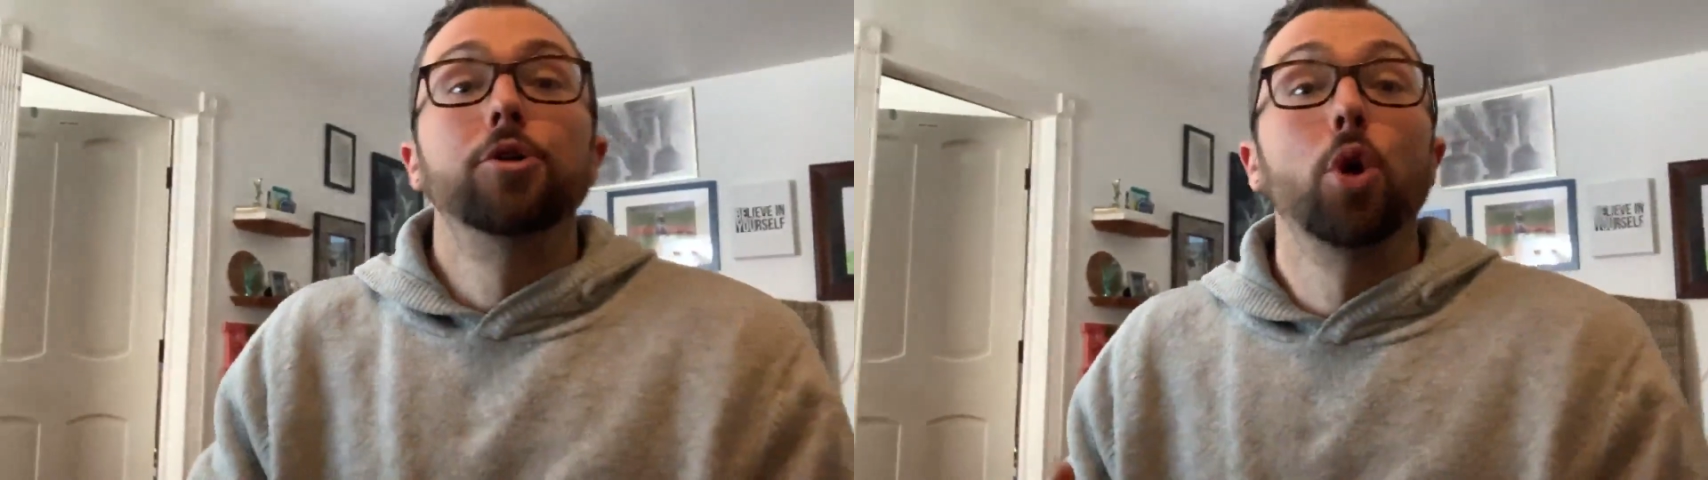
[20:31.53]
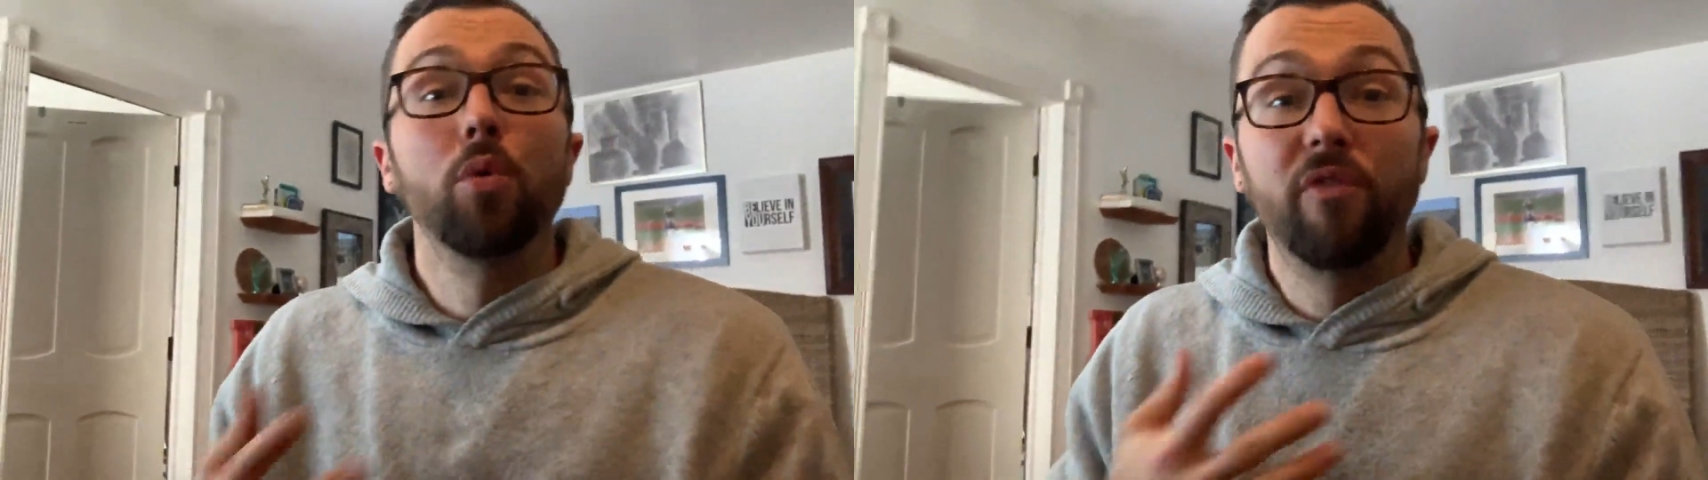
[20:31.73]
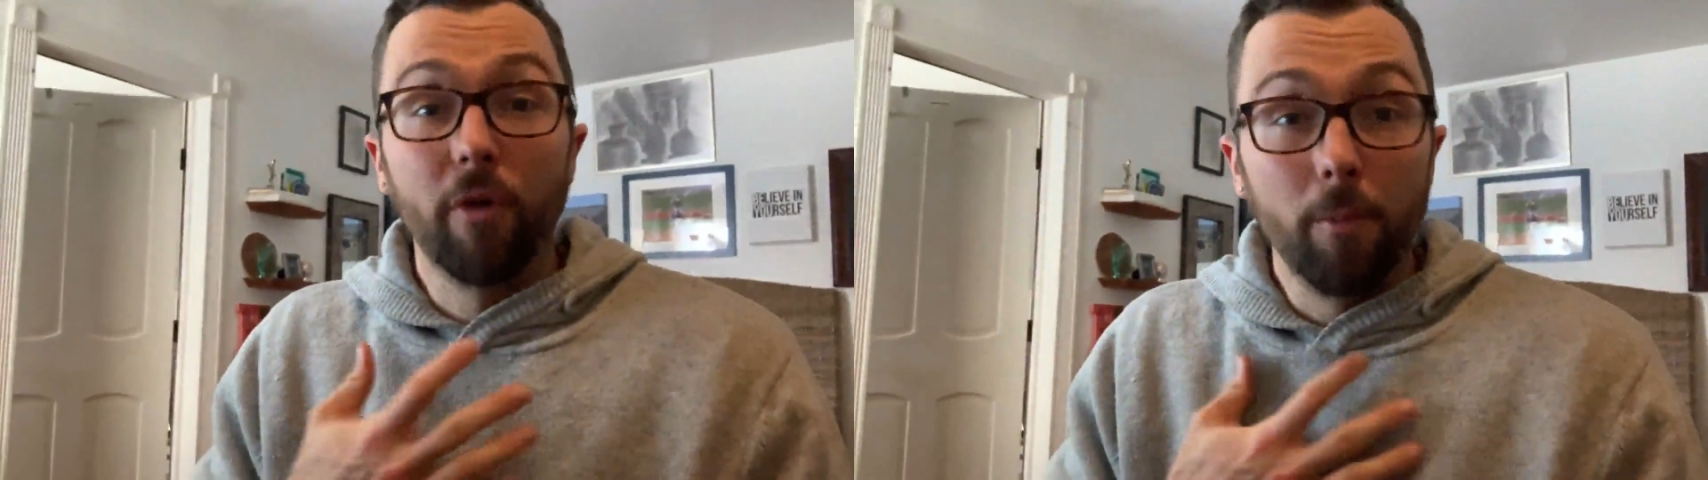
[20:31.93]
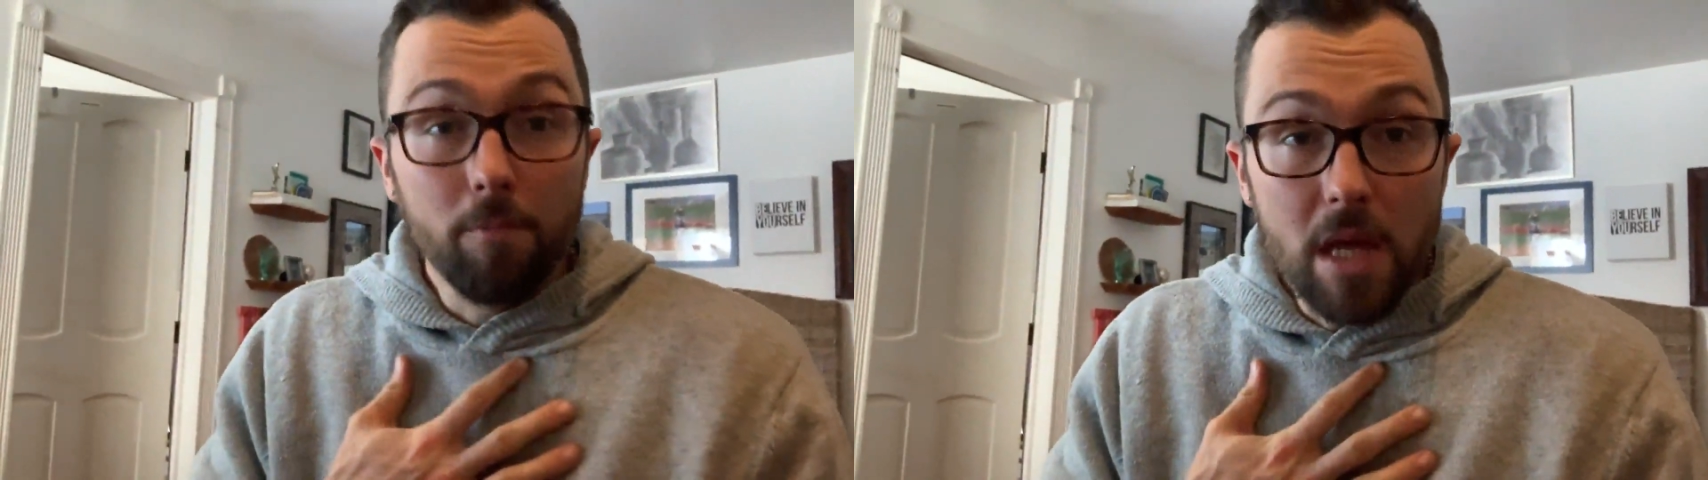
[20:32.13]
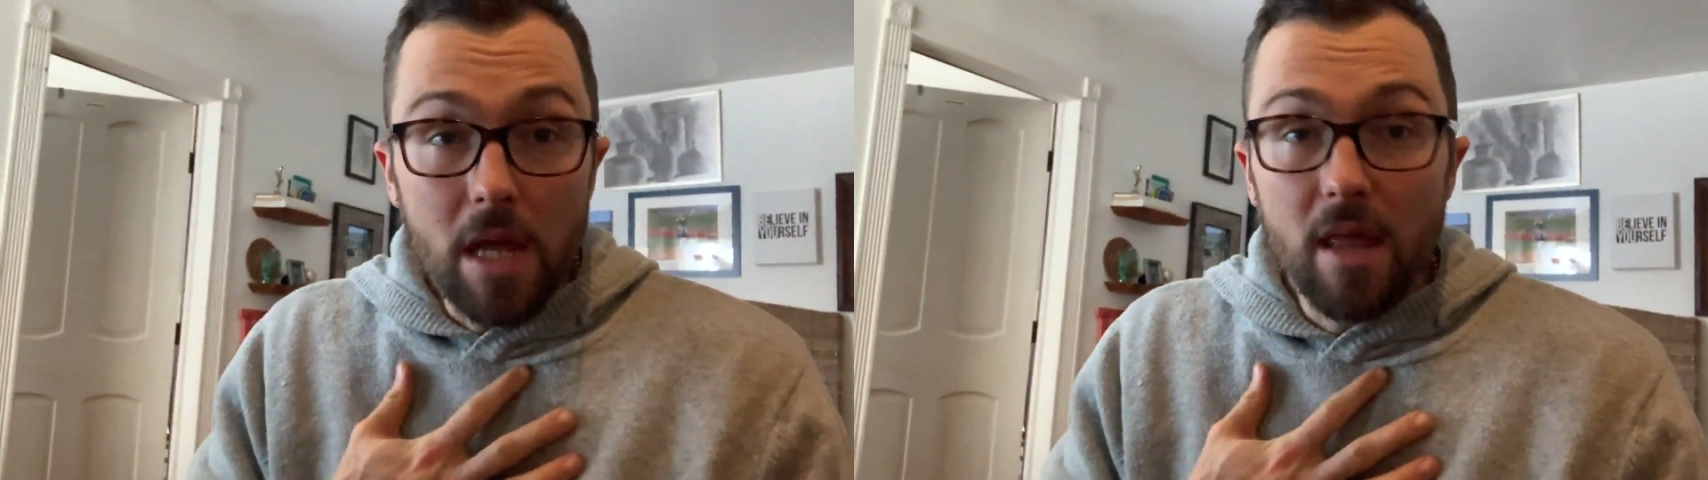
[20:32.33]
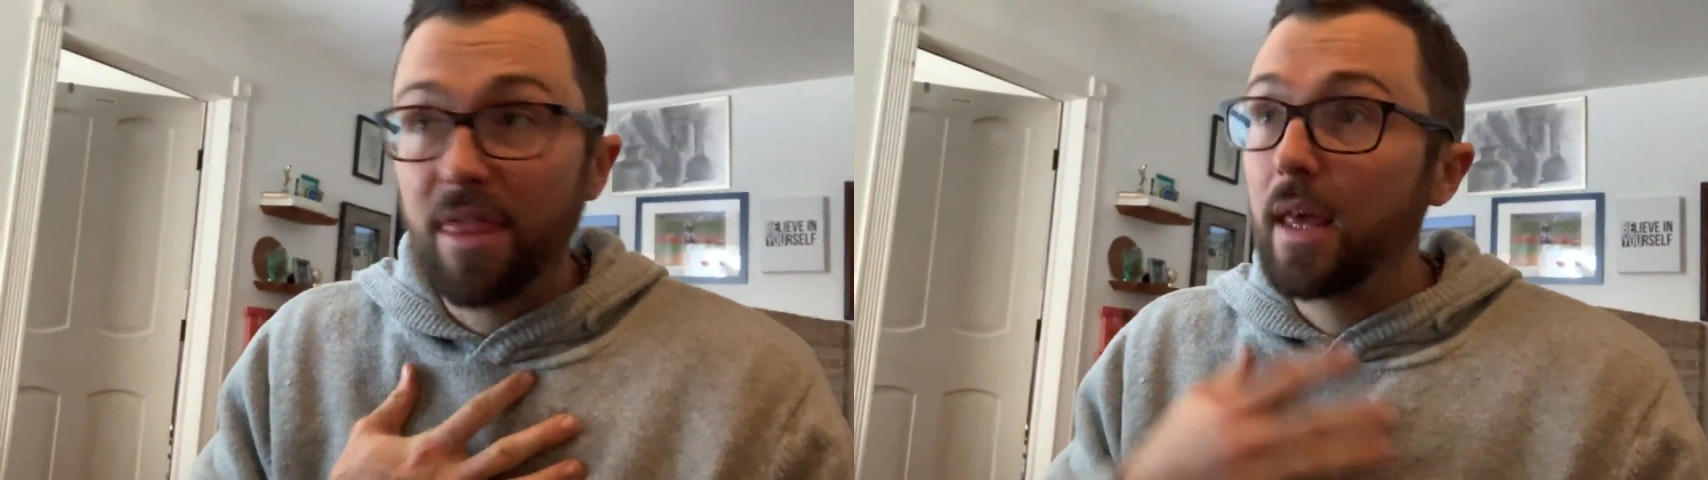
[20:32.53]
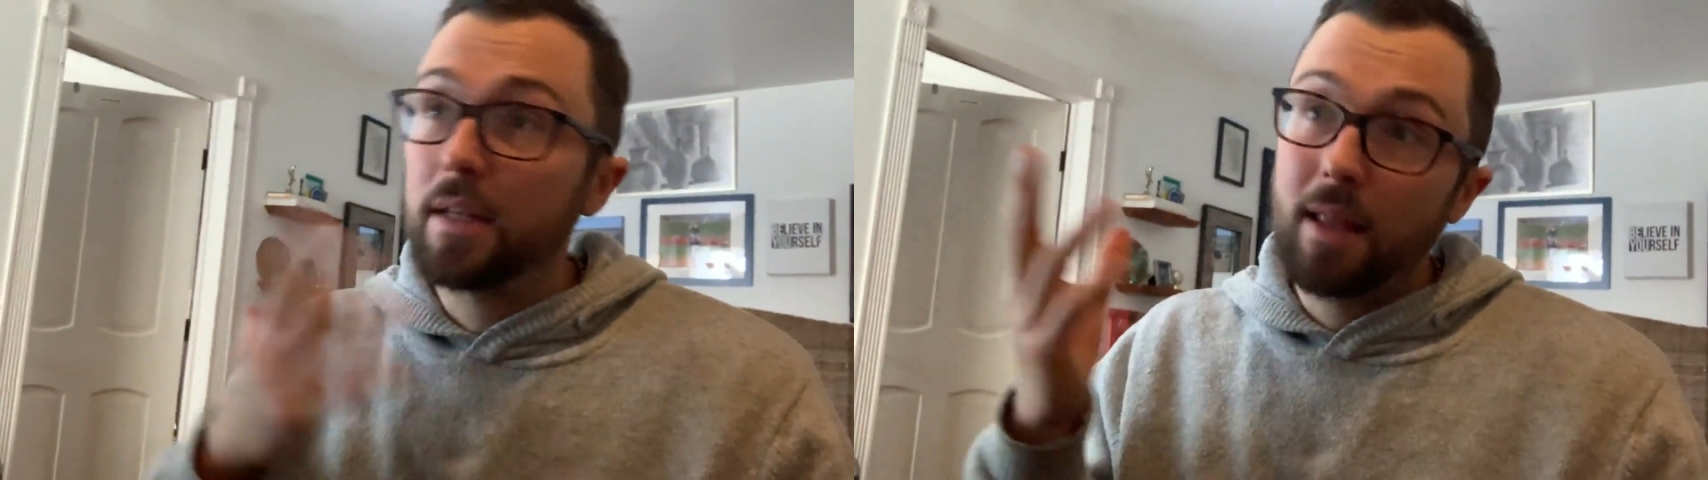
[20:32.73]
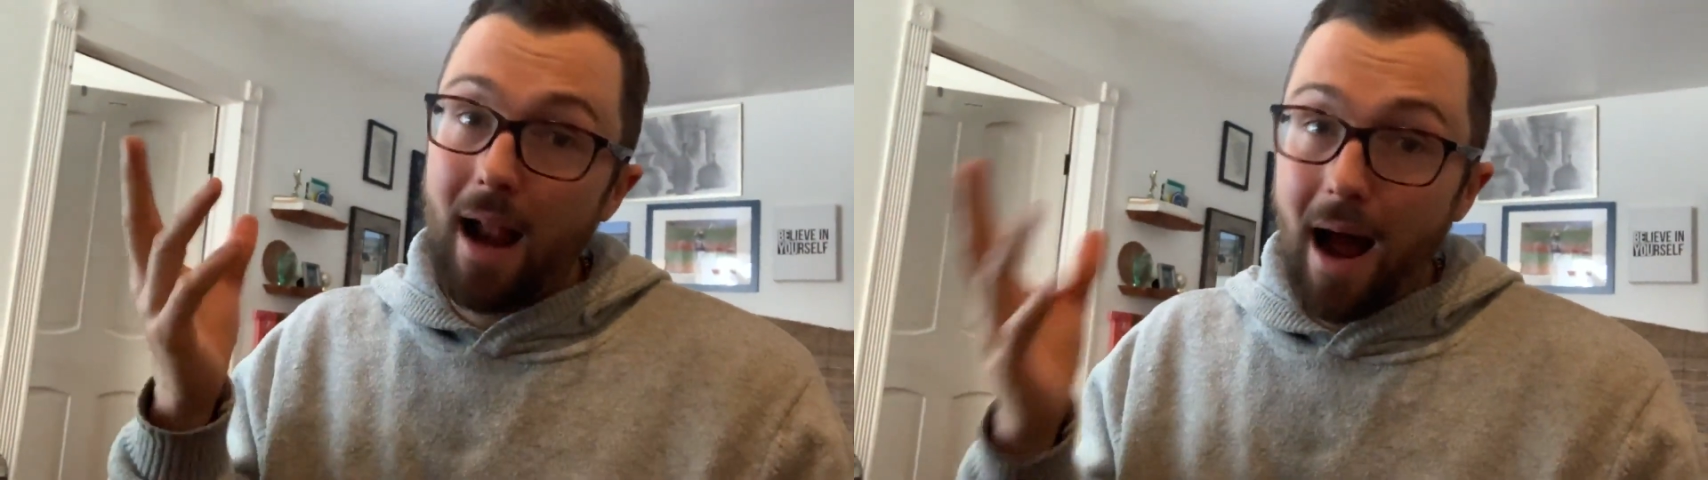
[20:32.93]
So for me, things that